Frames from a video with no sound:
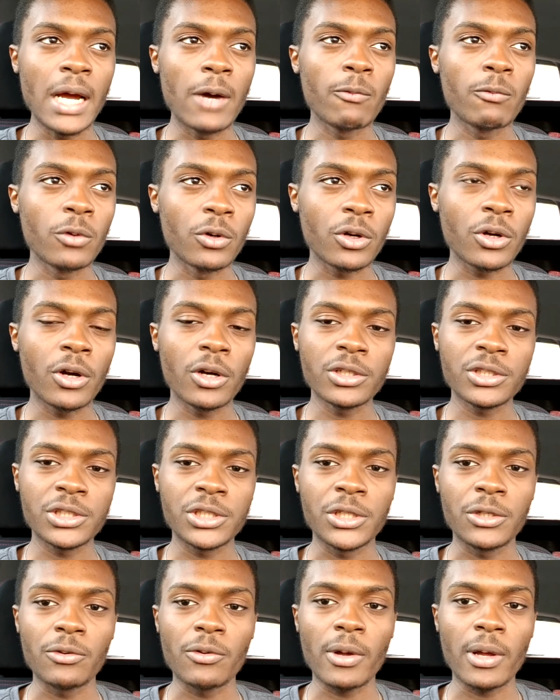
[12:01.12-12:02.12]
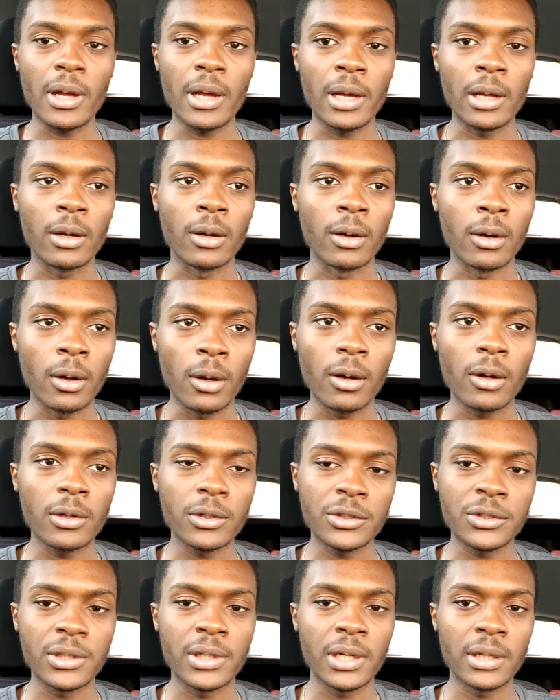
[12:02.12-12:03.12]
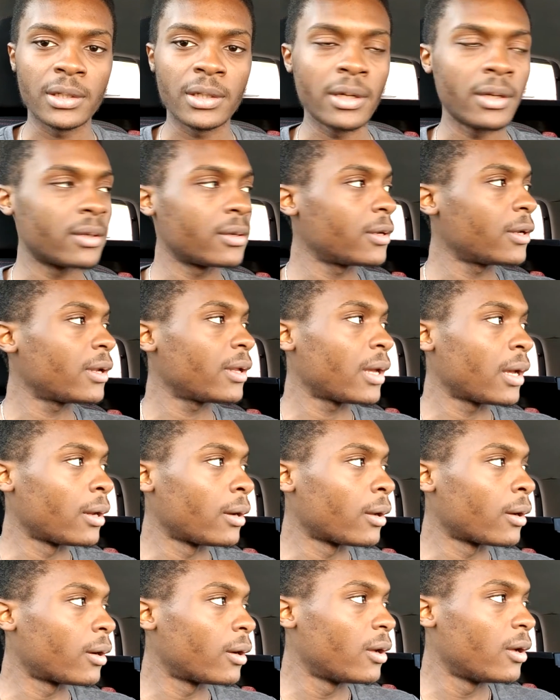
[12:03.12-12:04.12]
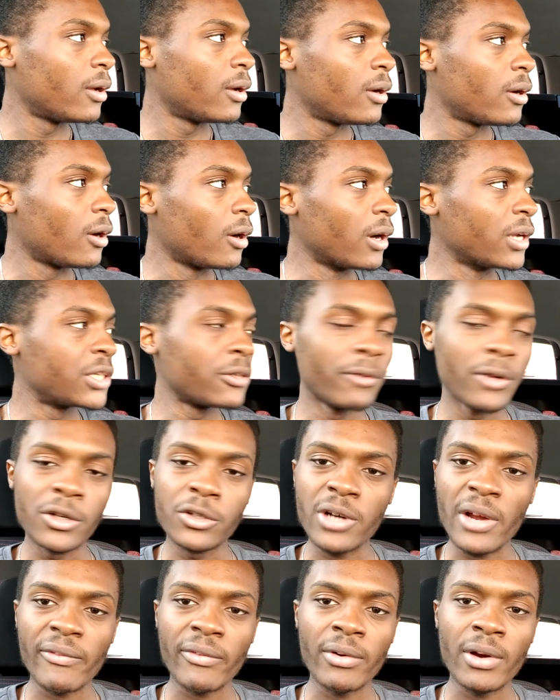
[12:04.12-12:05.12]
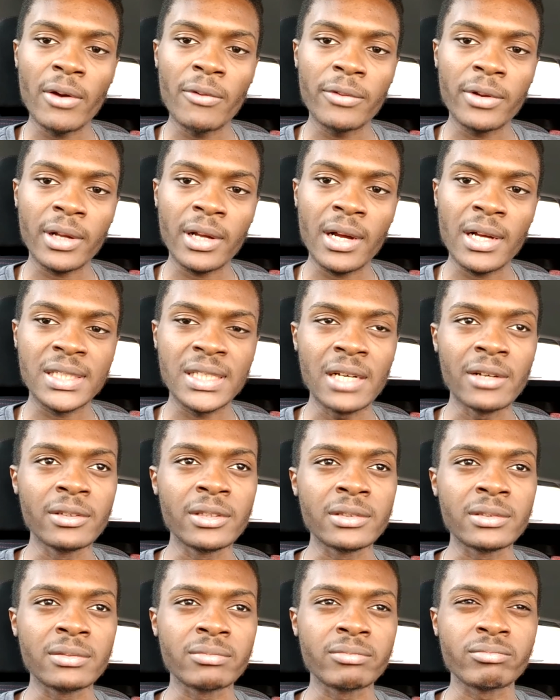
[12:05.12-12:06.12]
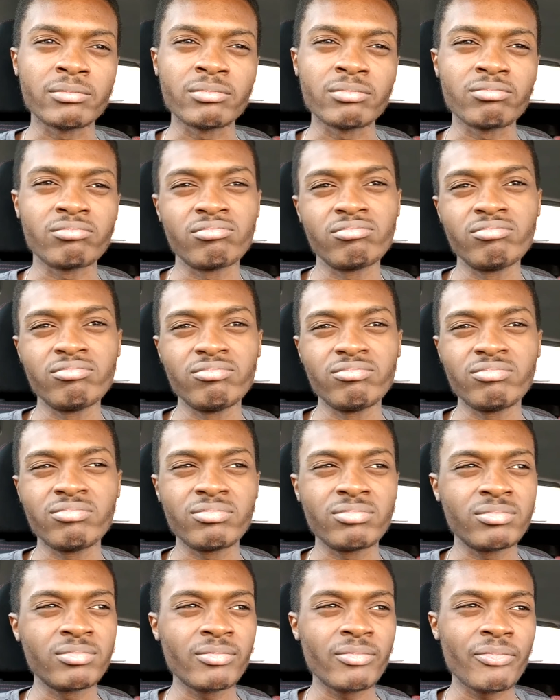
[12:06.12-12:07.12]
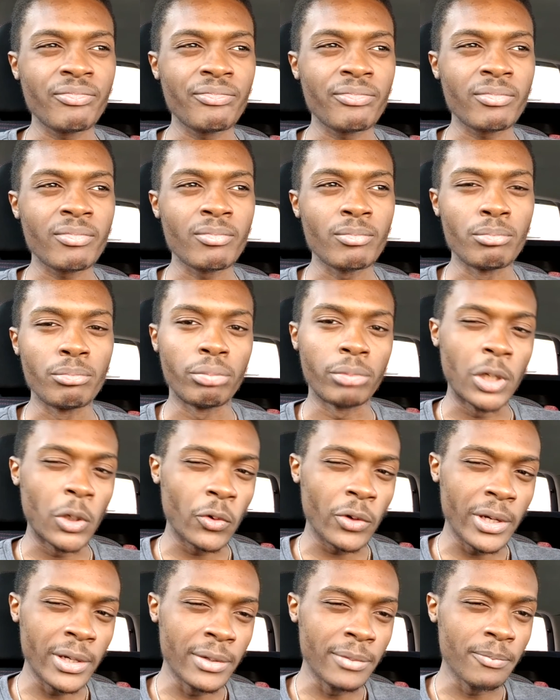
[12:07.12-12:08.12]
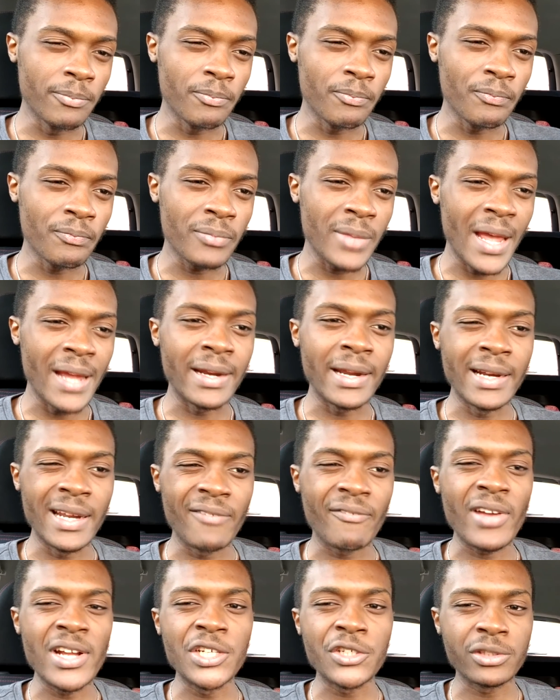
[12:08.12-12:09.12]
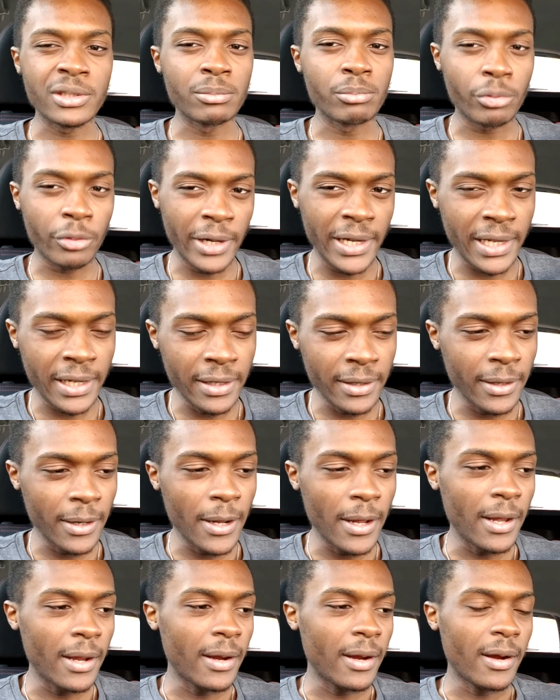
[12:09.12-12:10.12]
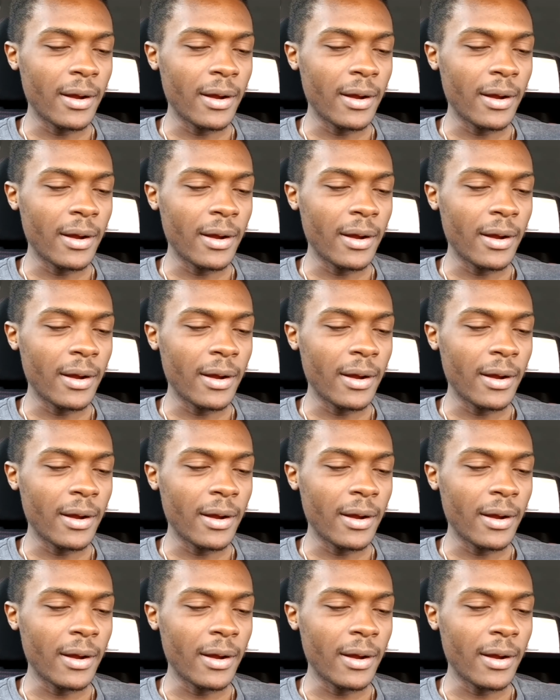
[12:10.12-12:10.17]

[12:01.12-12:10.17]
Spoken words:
that will cost you a lot to get done. A lot. Unless you want to drive around with the car sounding broken and then eventually breaking.